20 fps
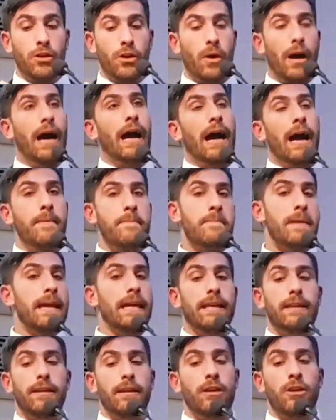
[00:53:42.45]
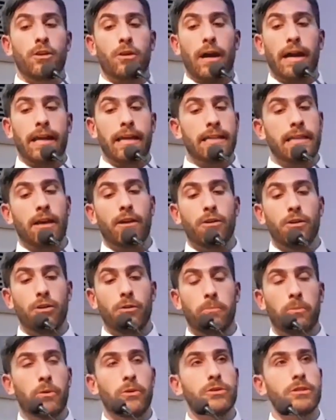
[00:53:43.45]
you know, I, I made, you know, I can
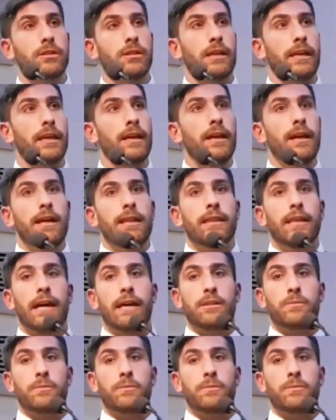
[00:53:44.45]
tell you personally